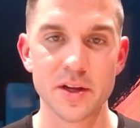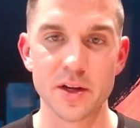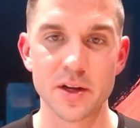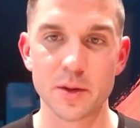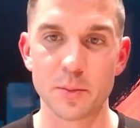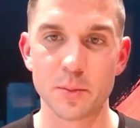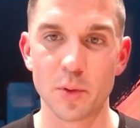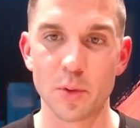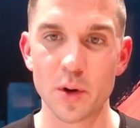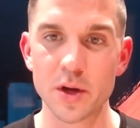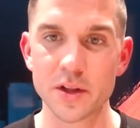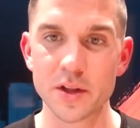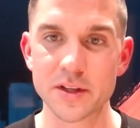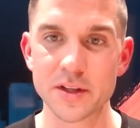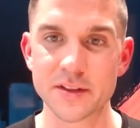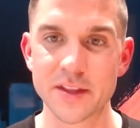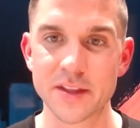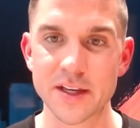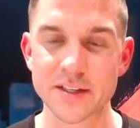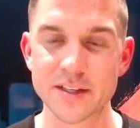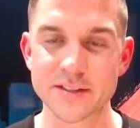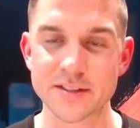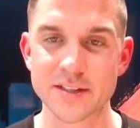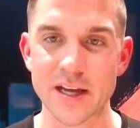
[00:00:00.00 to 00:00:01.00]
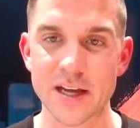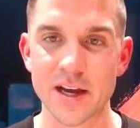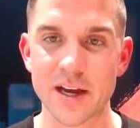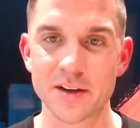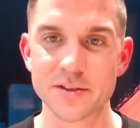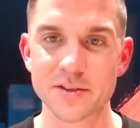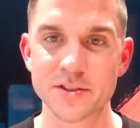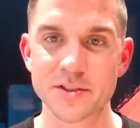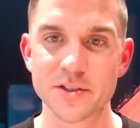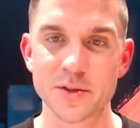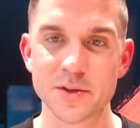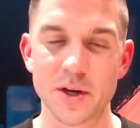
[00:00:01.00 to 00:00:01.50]
boiling things down
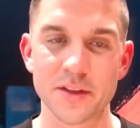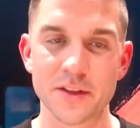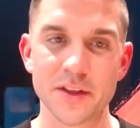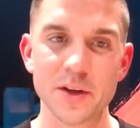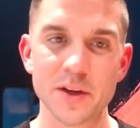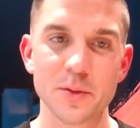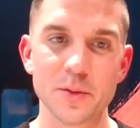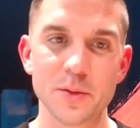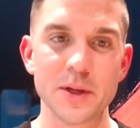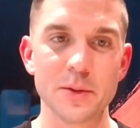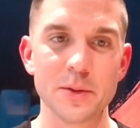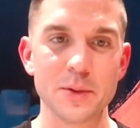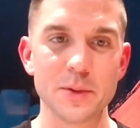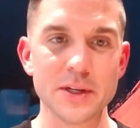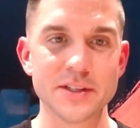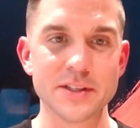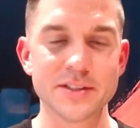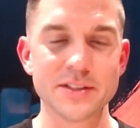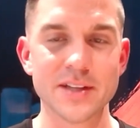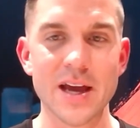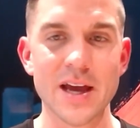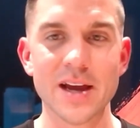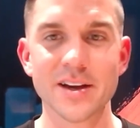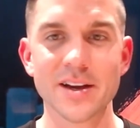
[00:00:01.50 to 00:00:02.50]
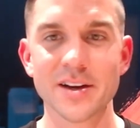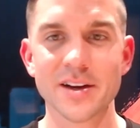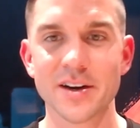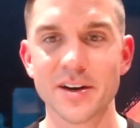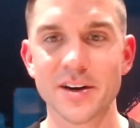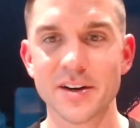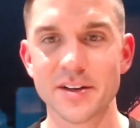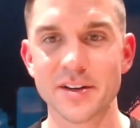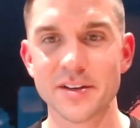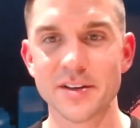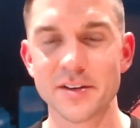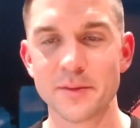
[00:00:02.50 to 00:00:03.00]
to, I think we stack
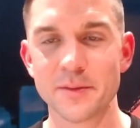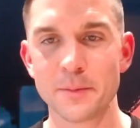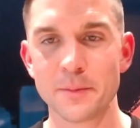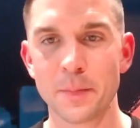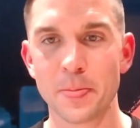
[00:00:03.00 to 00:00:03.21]
on,